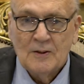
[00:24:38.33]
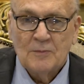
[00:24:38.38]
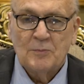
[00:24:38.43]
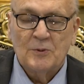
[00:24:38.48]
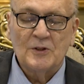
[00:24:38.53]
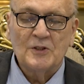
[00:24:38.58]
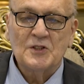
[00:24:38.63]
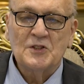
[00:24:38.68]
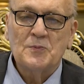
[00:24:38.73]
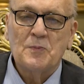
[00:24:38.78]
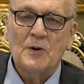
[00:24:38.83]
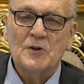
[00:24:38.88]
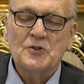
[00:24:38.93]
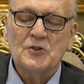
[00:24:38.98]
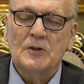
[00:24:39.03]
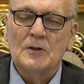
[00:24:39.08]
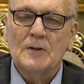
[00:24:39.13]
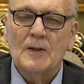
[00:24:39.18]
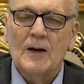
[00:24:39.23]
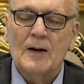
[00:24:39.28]
but
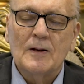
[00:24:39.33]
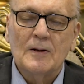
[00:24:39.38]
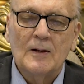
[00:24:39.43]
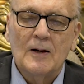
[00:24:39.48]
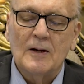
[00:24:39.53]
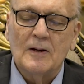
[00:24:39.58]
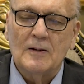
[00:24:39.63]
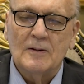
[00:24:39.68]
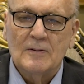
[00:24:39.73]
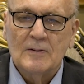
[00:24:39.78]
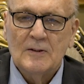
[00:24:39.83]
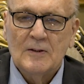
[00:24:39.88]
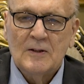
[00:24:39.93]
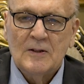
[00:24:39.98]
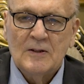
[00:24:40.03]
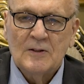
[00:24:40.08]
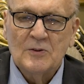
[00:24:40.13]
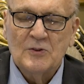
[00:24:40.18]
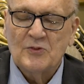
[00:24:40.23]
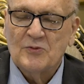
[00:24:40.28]
especially that night,
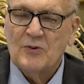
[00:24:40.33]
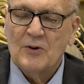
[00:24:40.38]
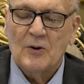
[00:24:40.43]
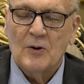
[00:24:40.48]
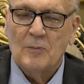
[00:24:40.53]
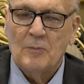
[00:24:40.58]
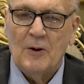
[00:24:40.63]
it was very